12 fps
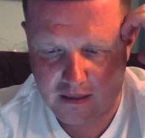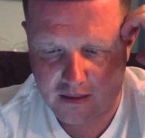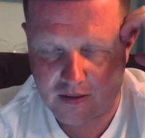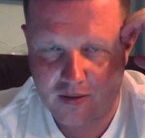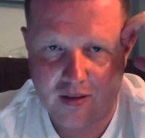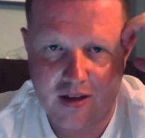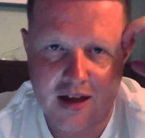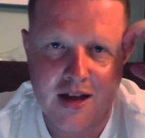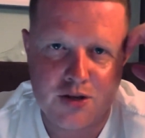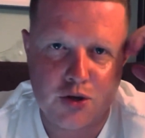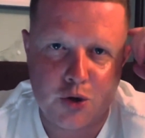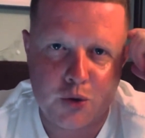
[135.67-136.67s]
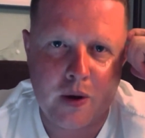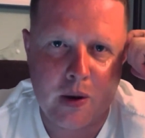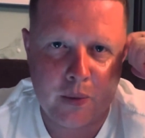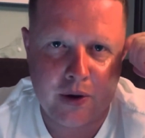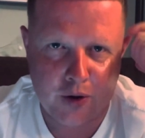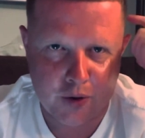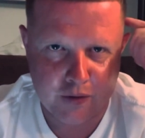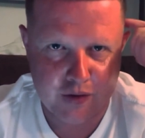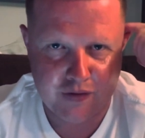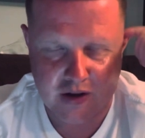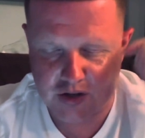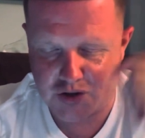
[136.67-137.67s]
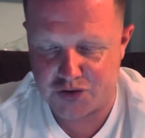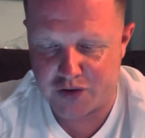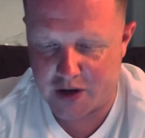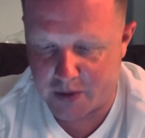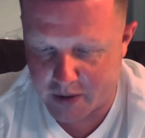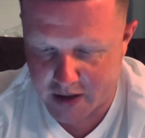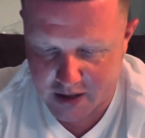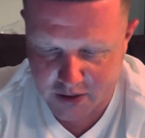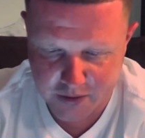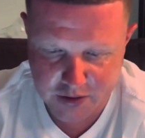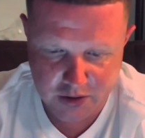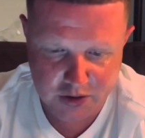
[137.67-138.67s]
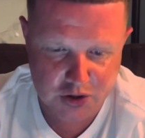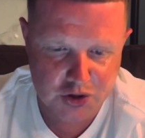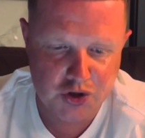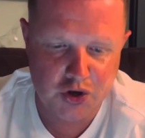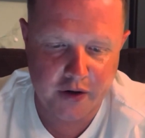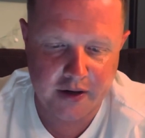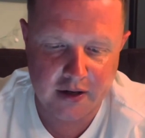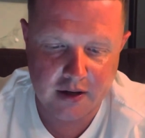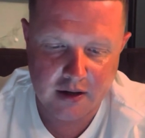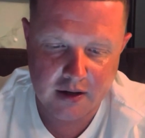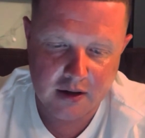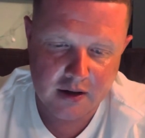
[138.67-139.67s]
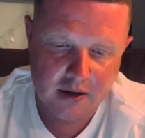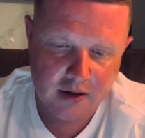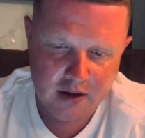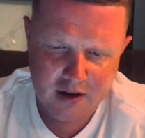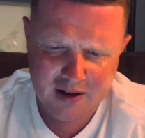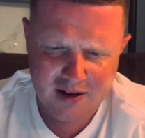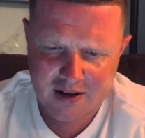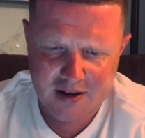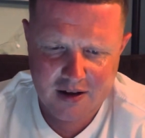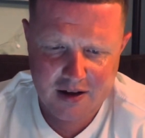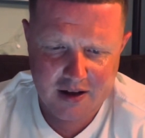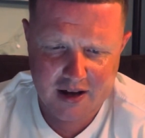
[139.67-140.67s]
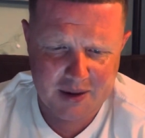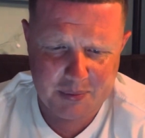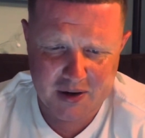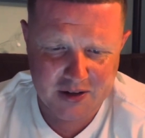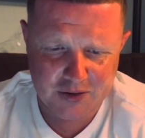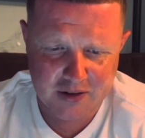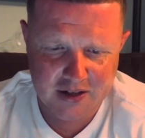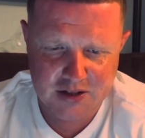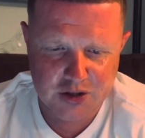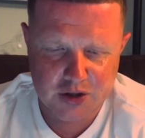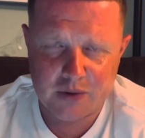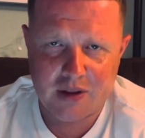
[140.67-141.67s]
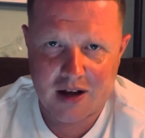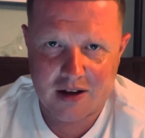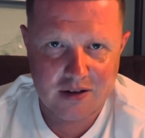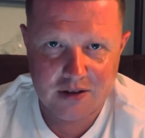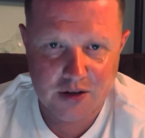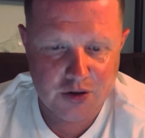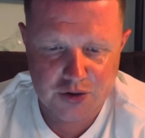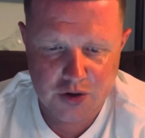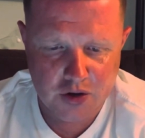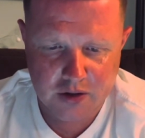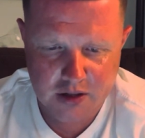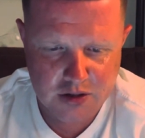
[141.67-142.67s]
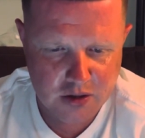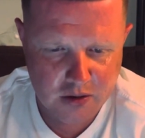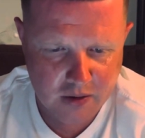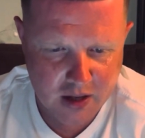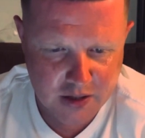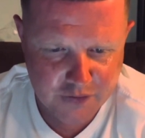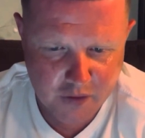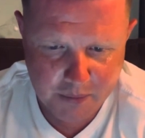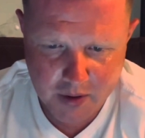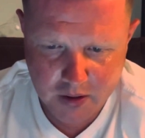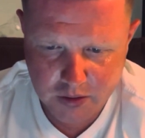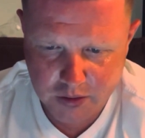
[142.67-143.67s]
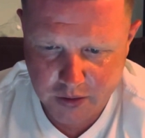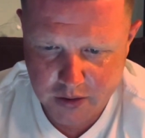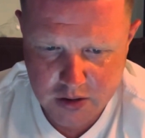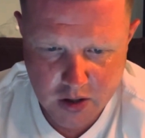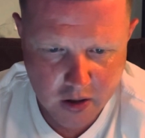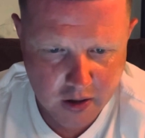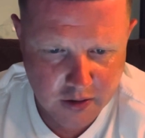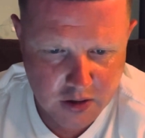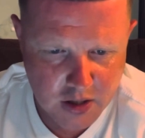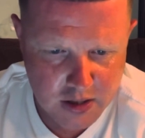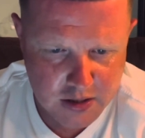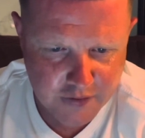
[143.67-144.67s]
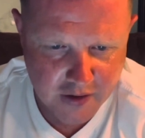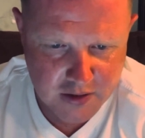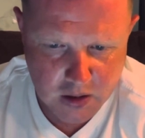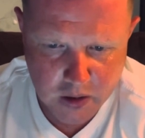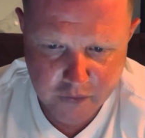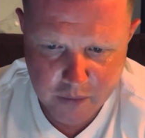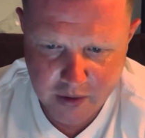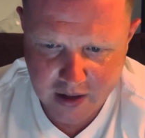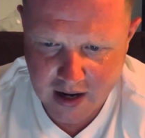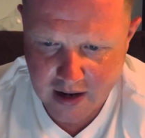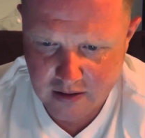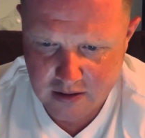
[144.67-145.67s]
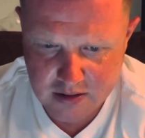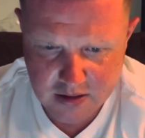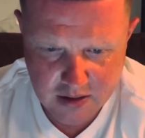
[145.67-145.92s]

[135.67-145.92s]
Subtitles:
it is a good way of winning over the fans straight away. I know he's only just joined. Yeah, but I don't need to do that. He does not need to do that. It's football will do the talk, and Chelsea fans will love him regardless.